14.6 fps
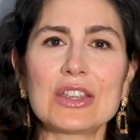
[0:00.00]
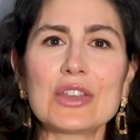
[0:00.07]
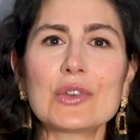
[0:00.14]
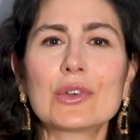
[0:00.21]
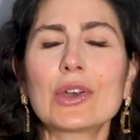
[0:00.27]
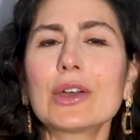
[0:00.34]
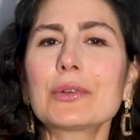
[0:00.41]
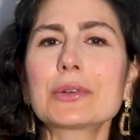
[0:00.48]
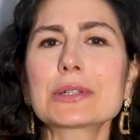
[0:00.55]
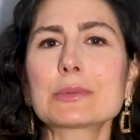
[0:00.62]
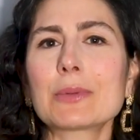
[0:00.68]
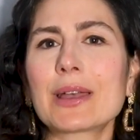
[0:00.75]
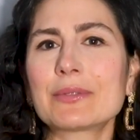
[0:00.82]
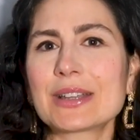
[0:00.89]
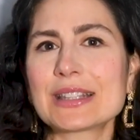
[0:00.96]
you could
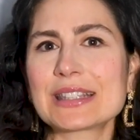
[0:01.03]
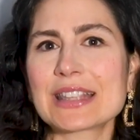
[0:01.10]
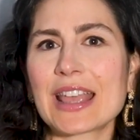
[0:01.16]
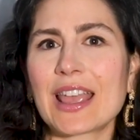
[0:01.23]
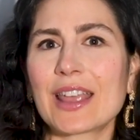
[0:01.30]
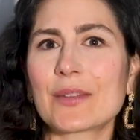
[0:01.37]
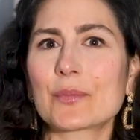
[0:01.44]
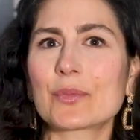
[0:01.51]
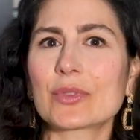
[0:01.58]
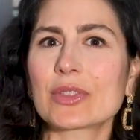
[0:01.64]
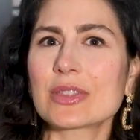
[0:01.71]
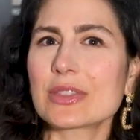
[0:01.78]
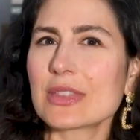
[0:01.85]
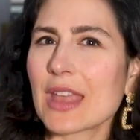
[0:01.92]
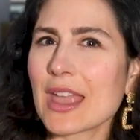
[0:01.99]
respond by saying,
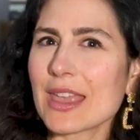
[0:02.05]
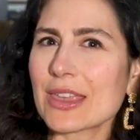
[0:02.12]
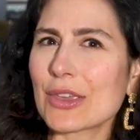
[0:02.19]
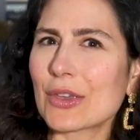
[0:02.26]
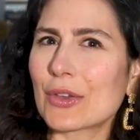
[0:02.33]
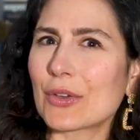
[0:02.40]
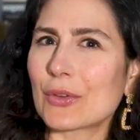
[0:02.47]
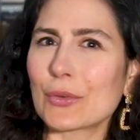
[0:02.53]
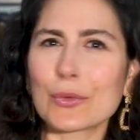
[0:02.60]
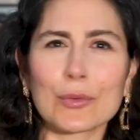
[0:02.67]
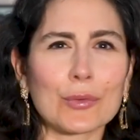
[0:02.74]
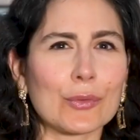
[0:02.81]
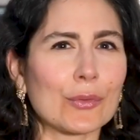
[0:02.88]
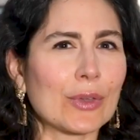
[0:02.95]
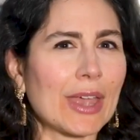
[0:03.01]
Thank
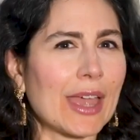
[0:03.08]
you.